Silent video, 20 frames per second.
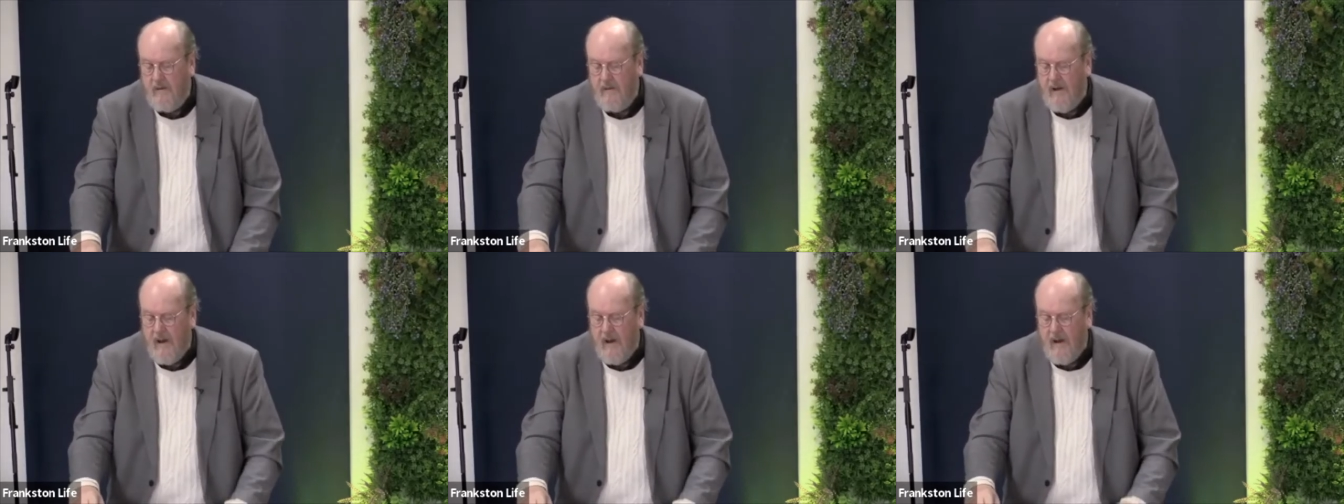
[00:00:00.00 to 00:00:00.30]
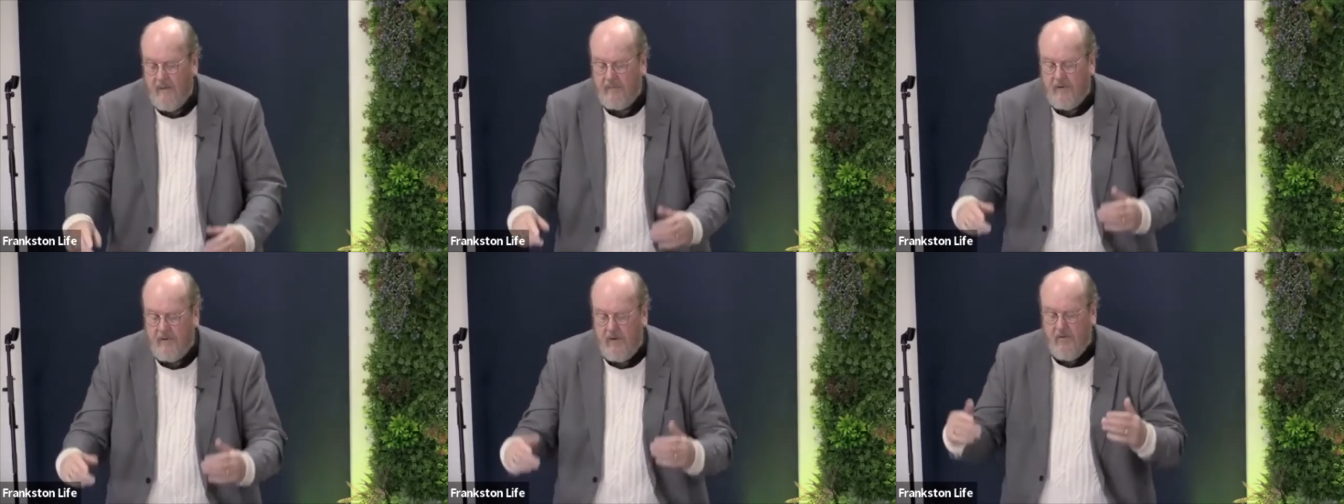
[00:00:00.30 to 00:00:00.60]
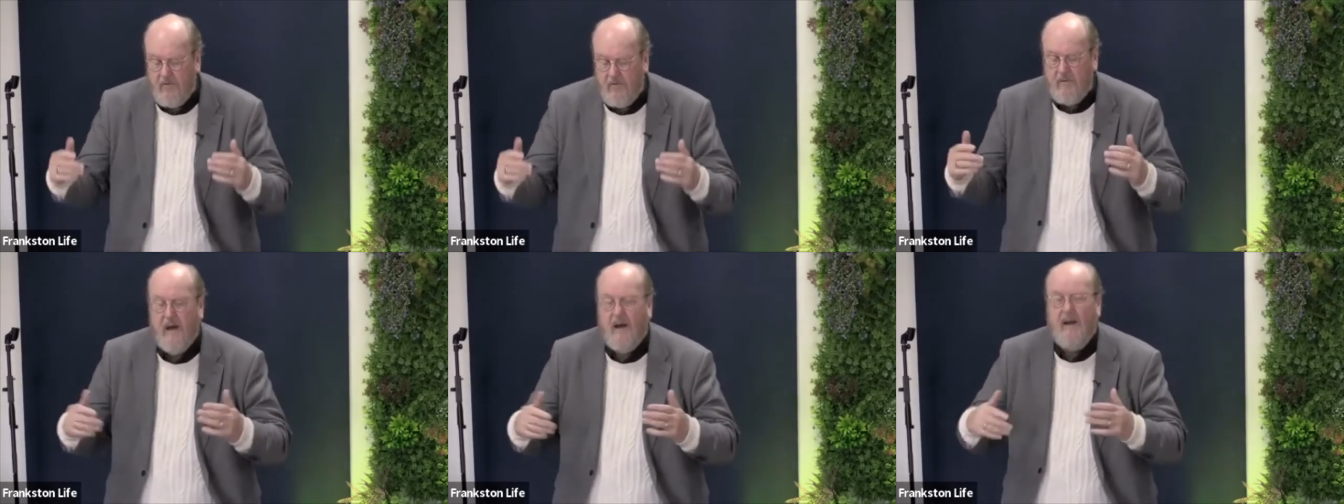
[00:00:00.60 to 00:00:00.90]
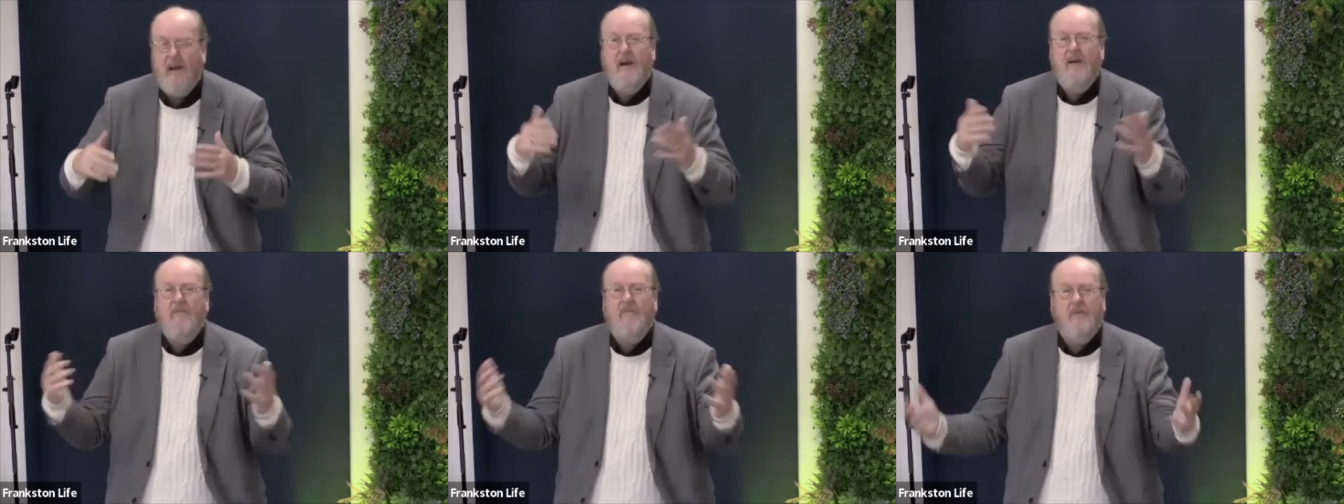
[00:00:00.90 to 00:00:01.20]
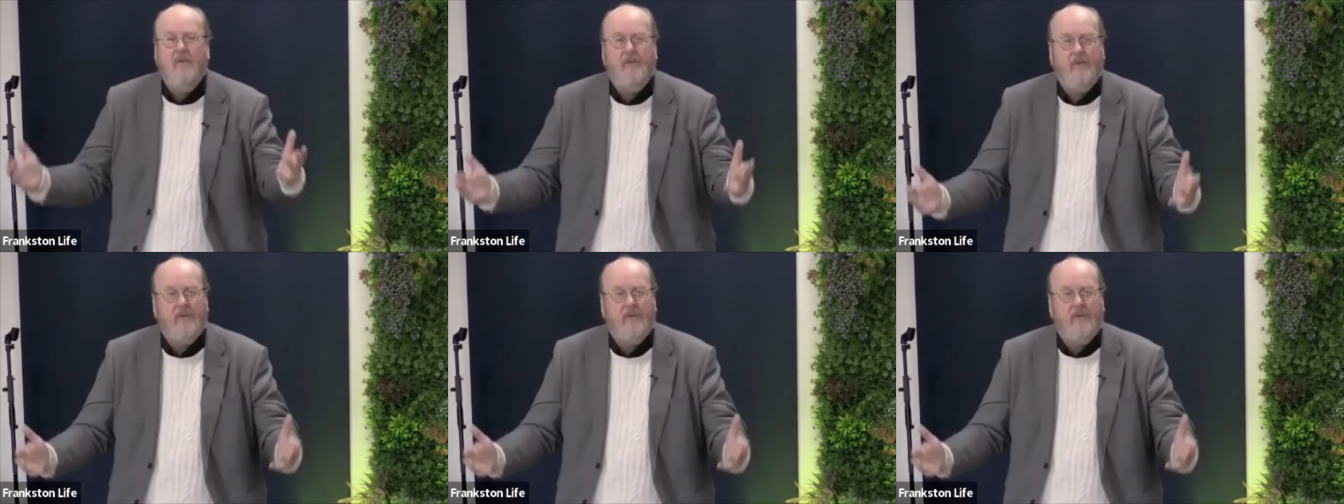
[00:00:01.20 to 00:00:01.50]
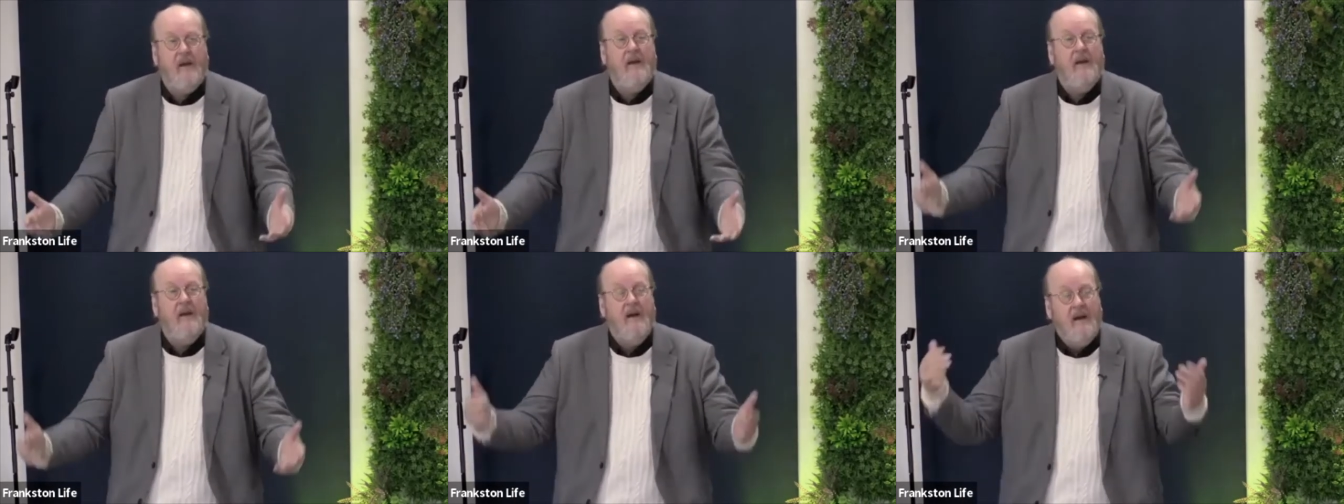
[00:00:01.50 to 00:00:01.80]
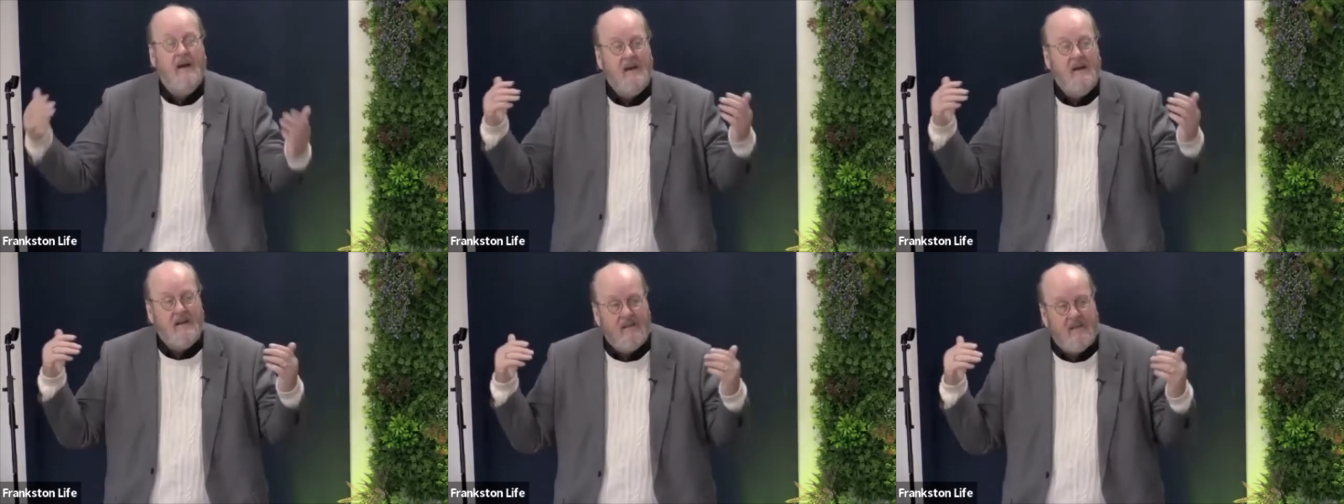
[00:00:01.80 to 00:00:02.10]
and after you've done everything,
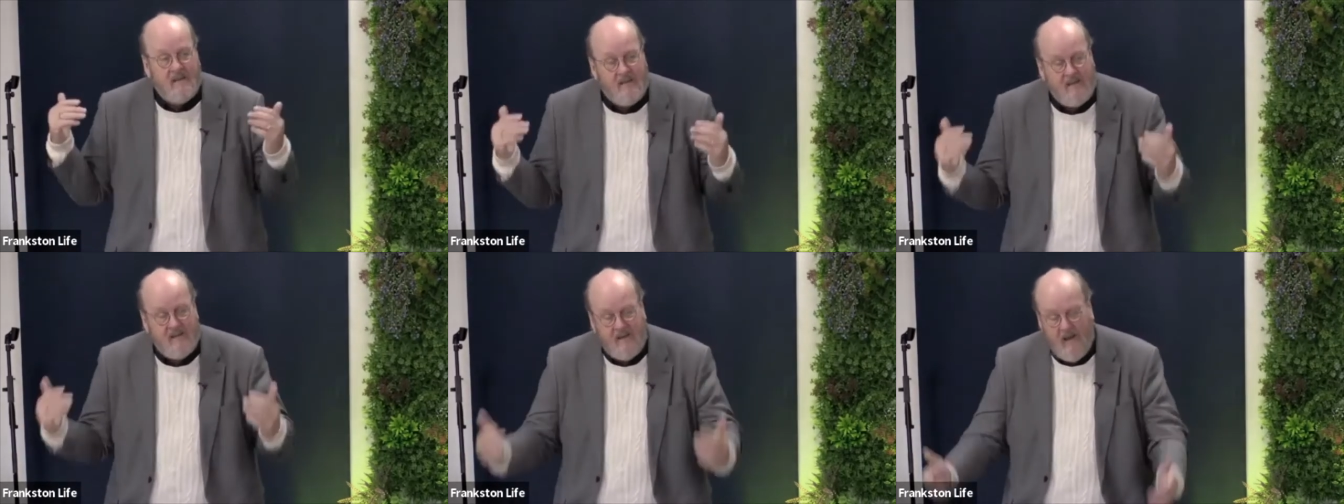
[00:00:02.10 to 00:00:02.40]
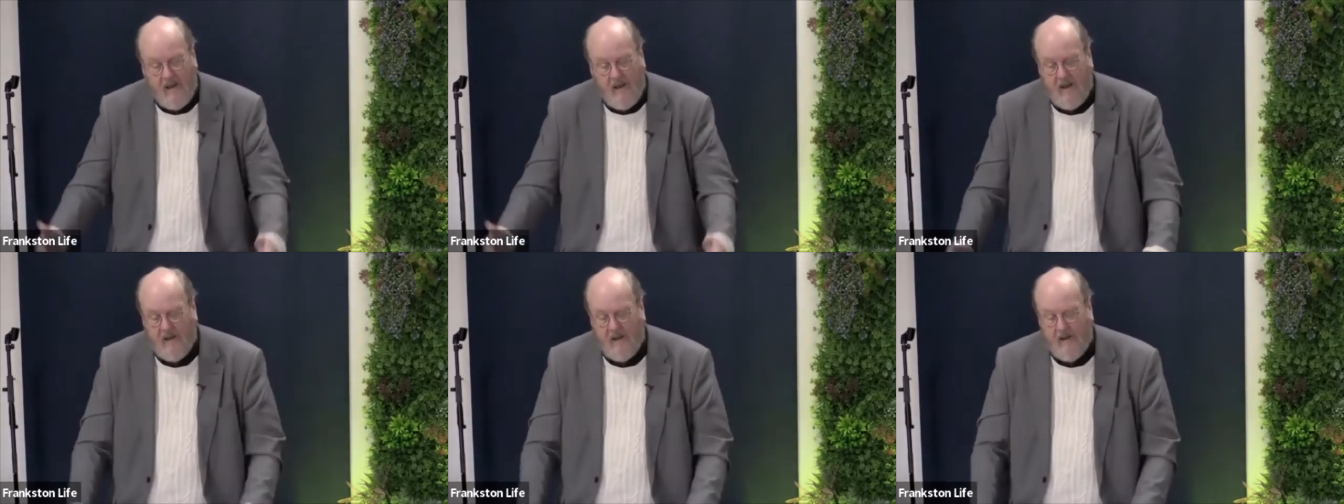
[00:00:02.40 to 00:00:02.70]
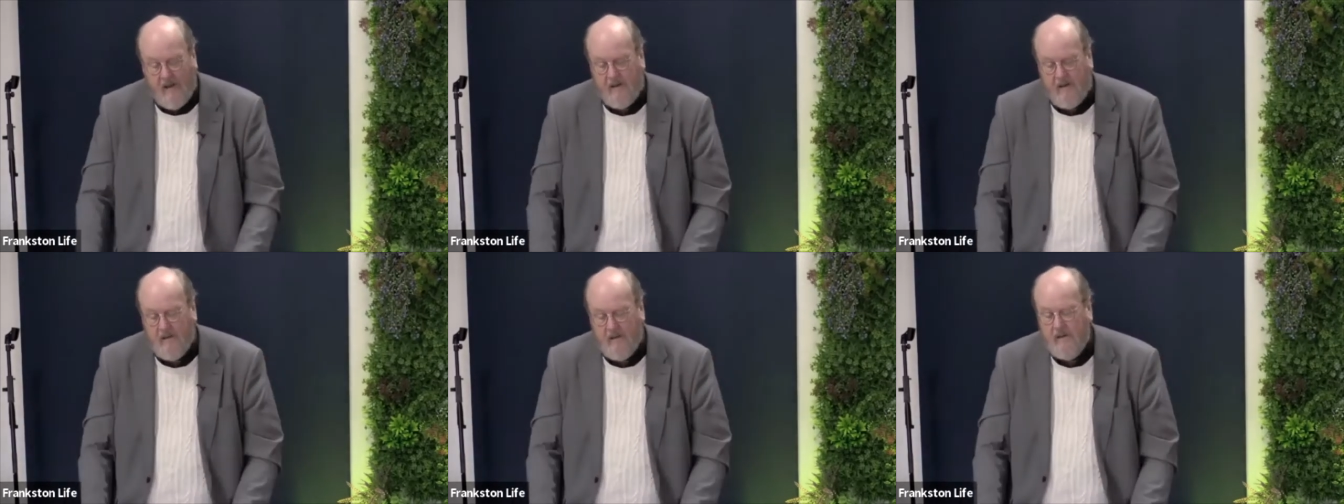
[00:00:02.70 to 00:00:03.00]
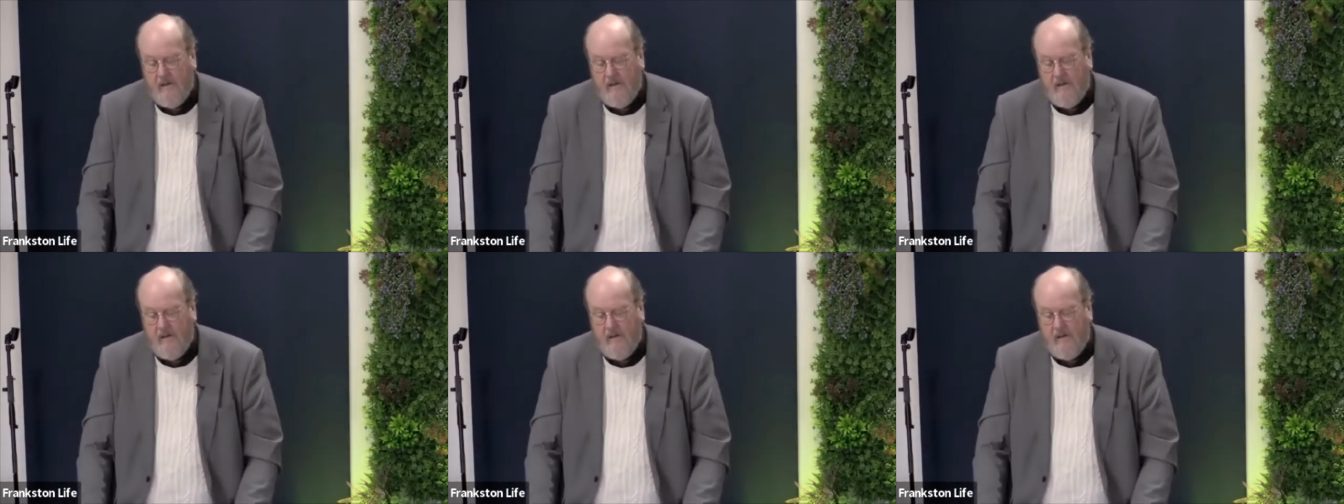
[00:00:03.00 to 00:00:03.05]
stand."